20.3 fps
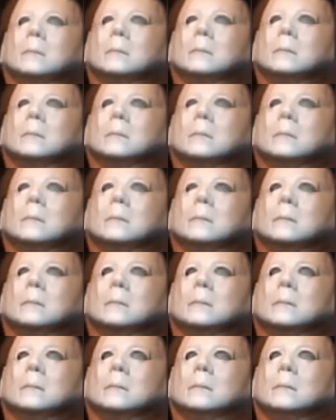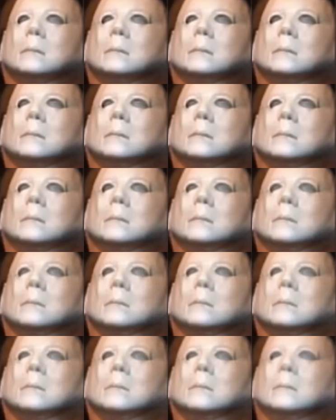
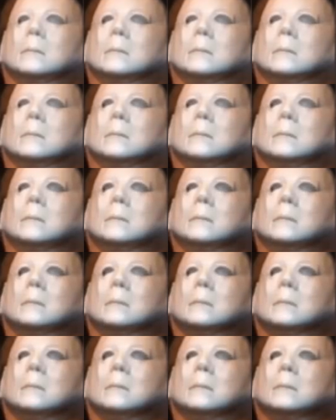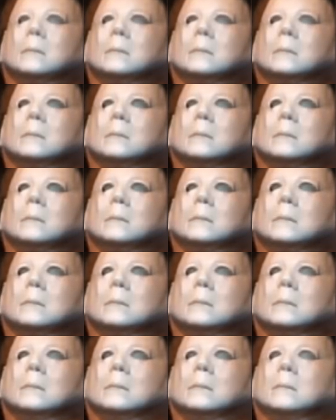
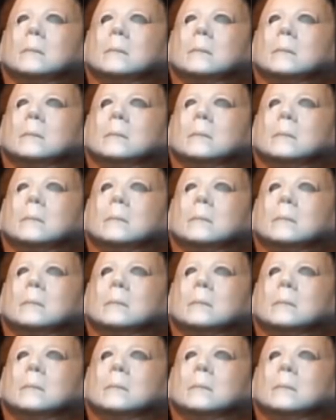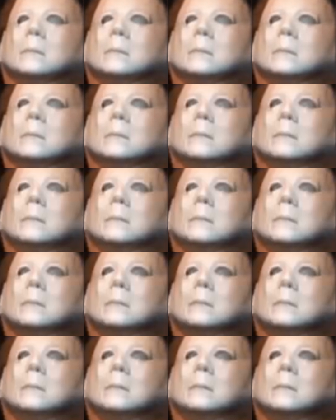
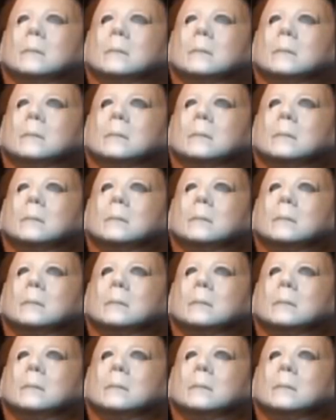The person shown says nothing.